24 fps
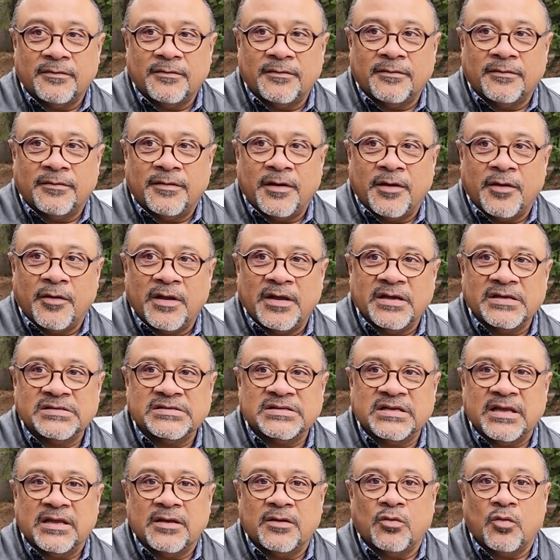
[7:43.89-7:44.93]
there is
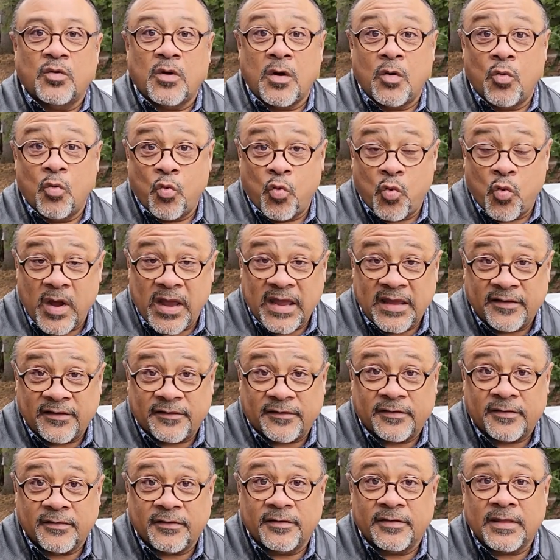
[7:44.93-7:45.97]
a
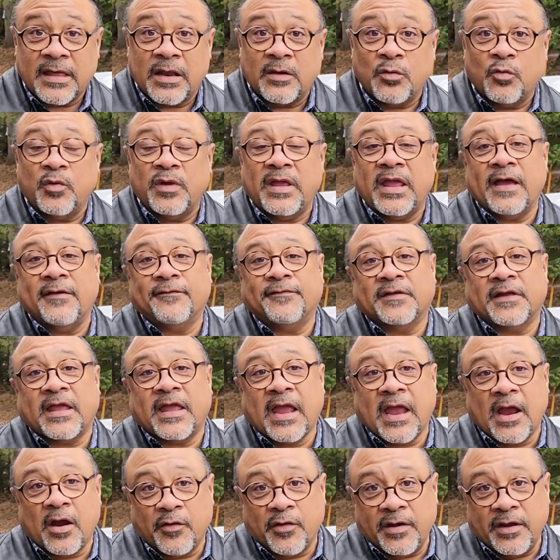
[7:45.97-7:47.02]
weight that we have to
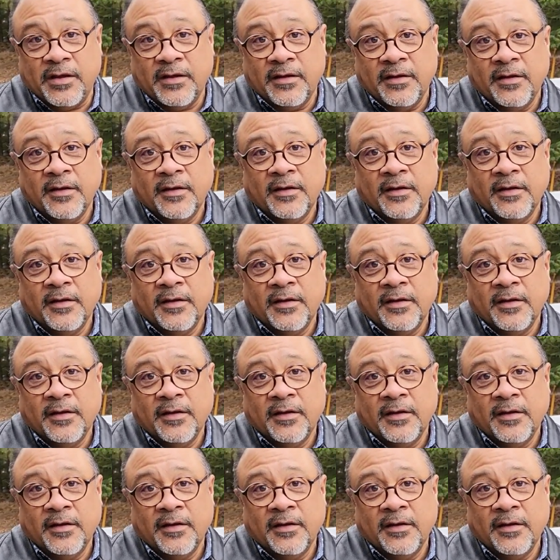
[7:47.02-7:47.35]
carry